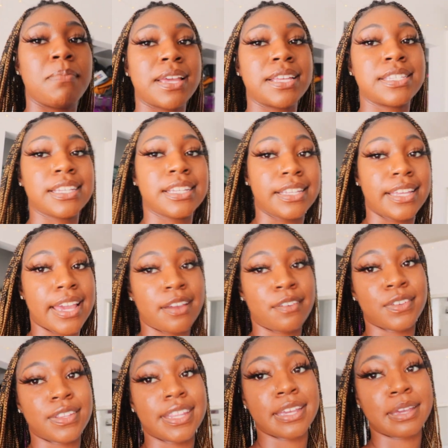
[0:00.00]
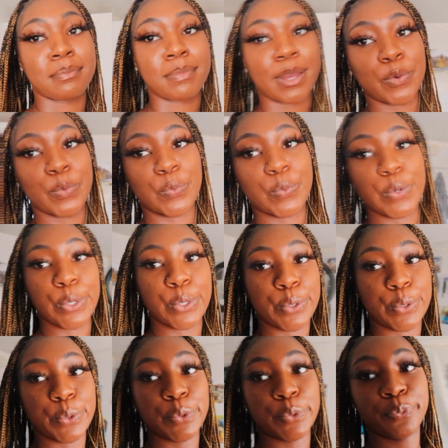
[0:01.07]
basically everything in my
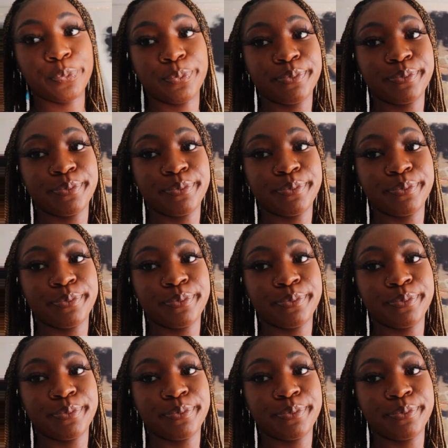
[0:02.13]
room.